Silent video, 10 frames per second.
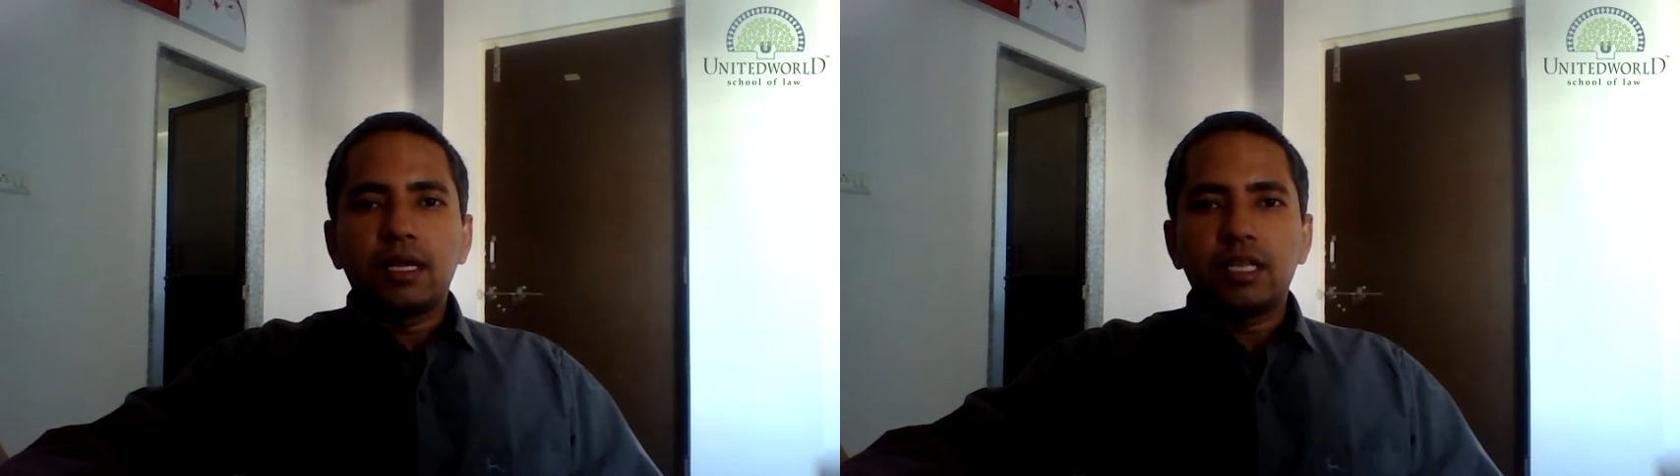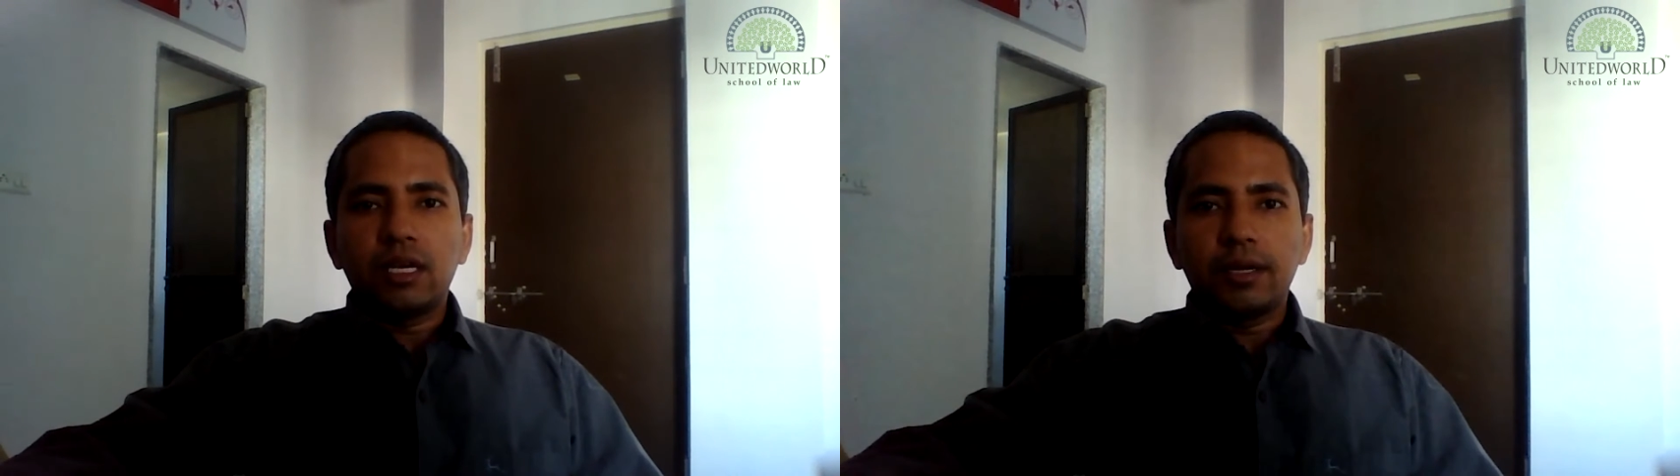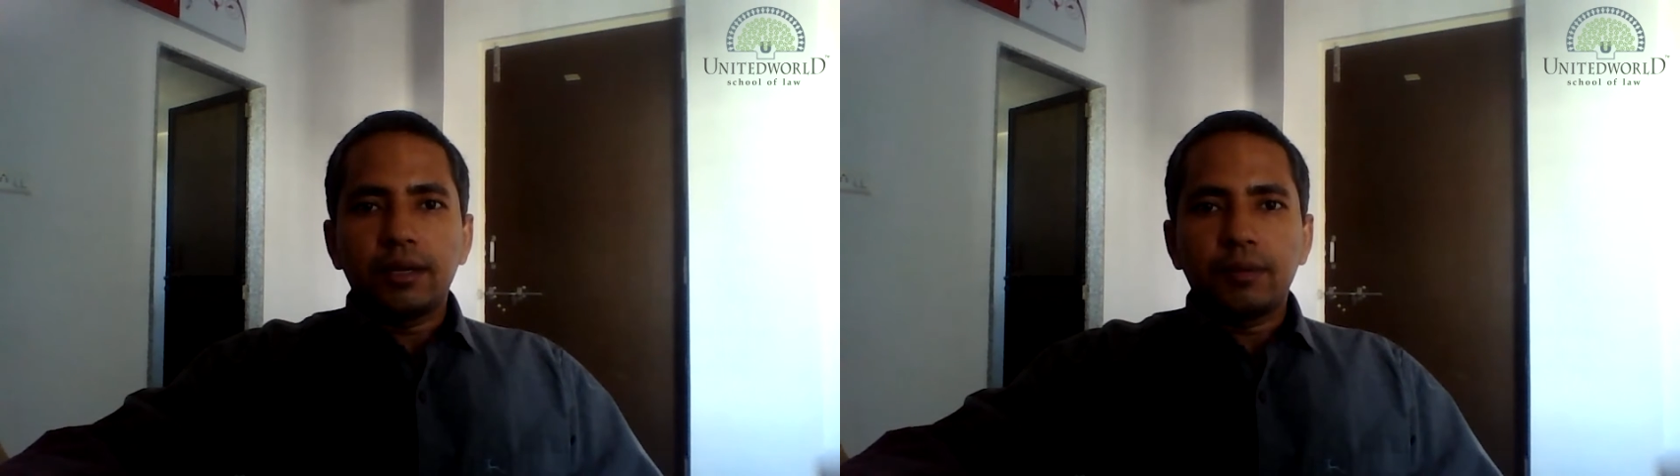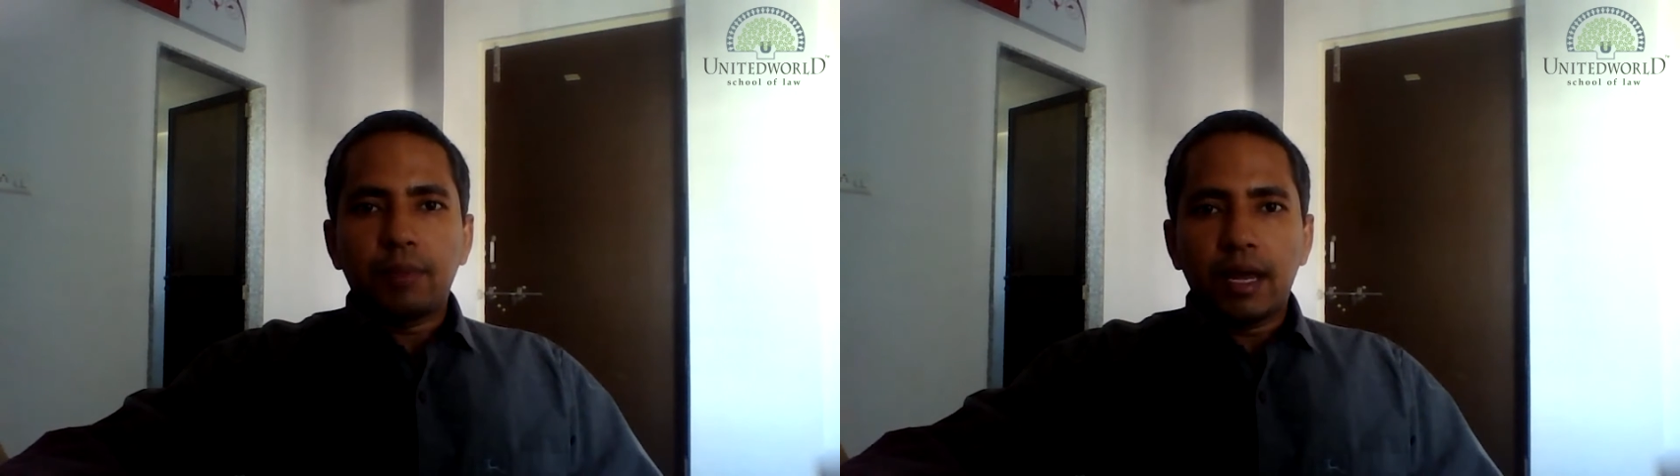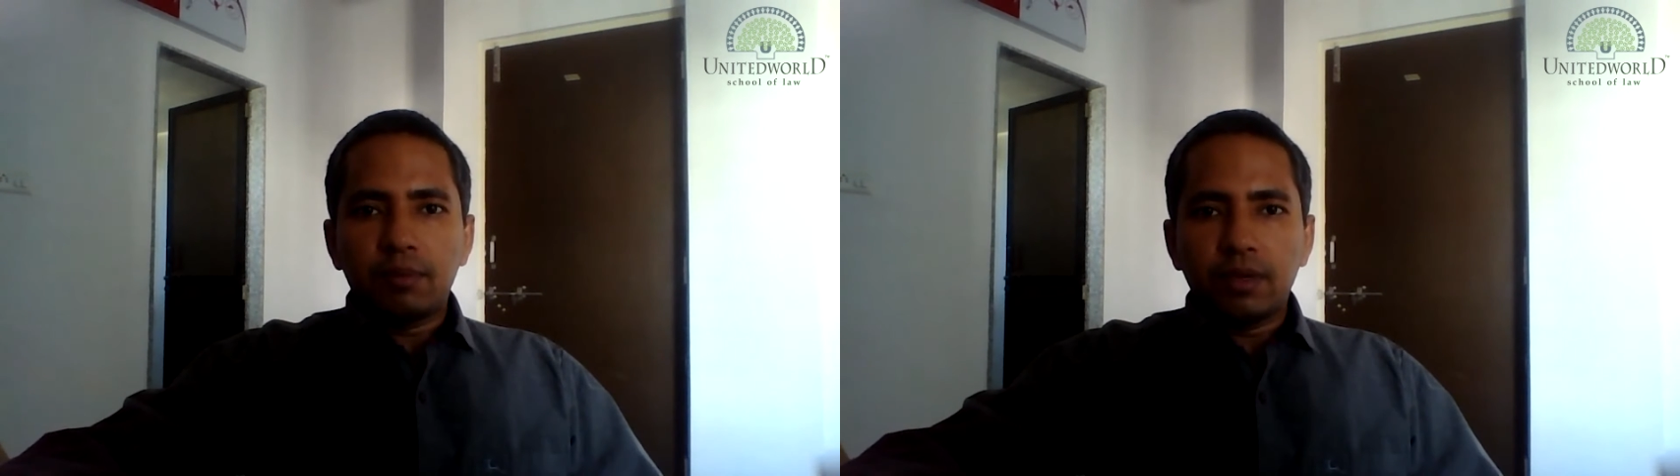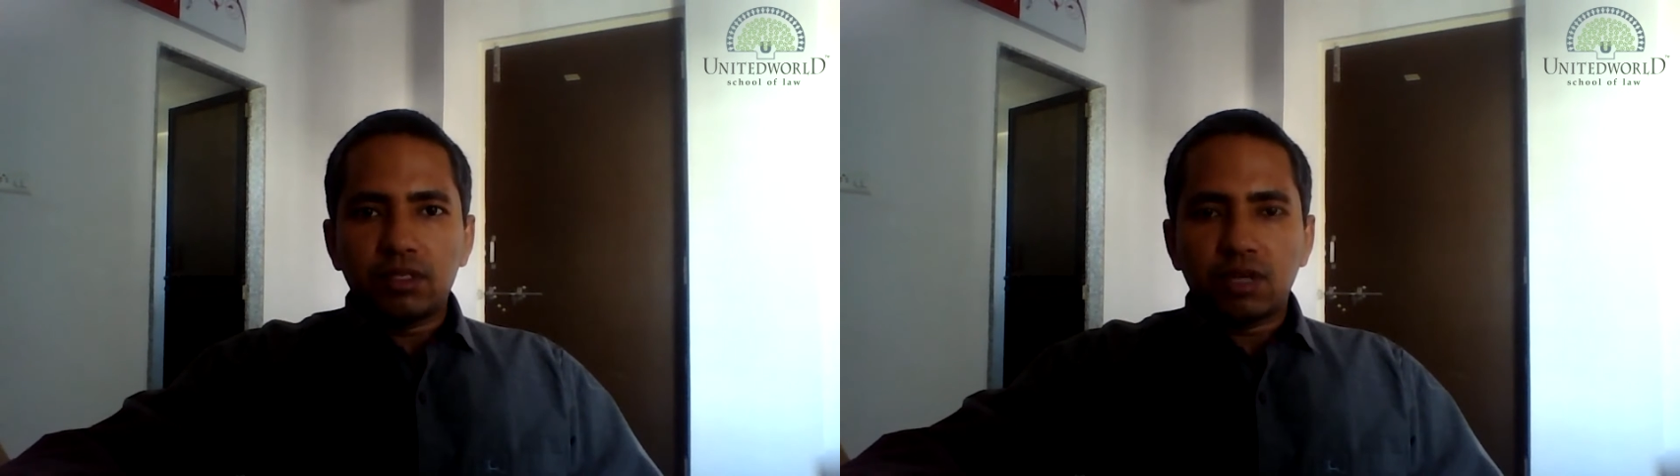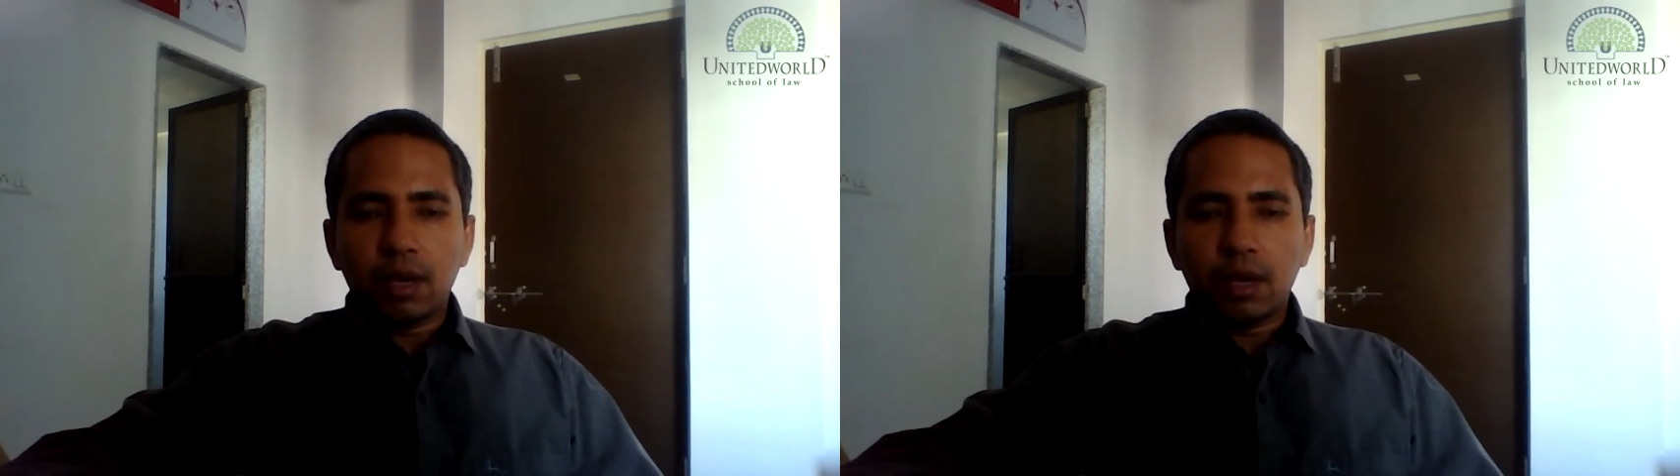the parliamentary